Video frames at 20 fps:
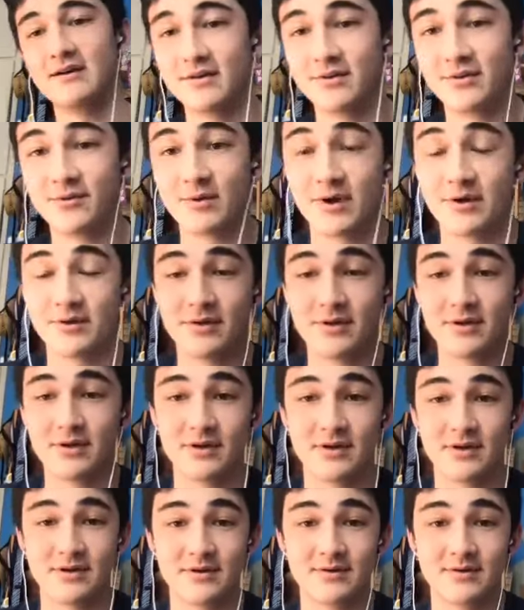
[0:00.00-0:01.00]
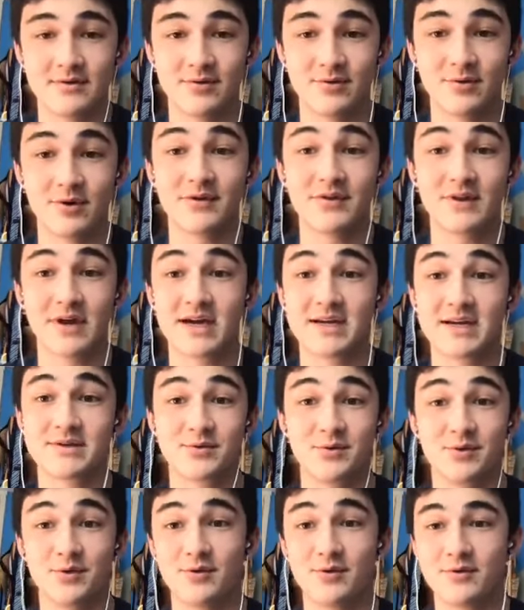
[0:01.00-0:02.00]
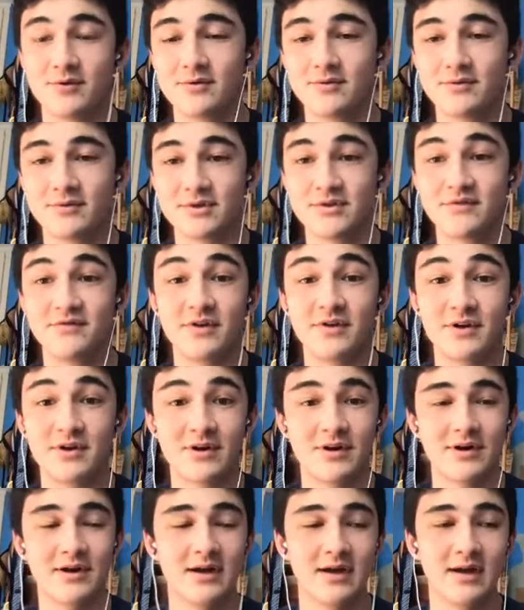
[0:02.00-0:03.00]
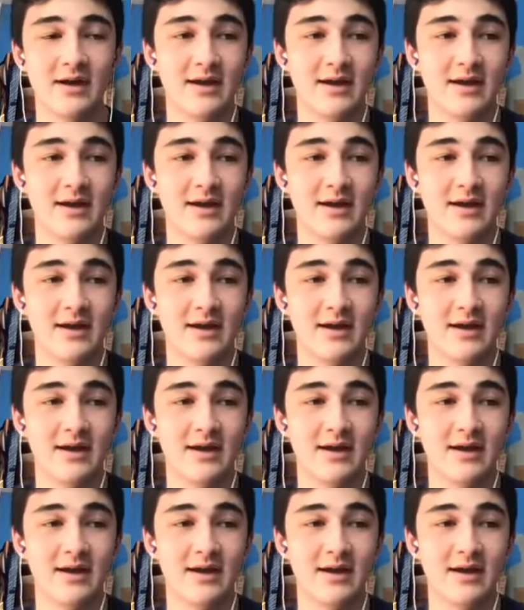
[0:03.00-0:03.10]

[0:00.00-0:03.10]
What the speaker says: throughout the high school sphere.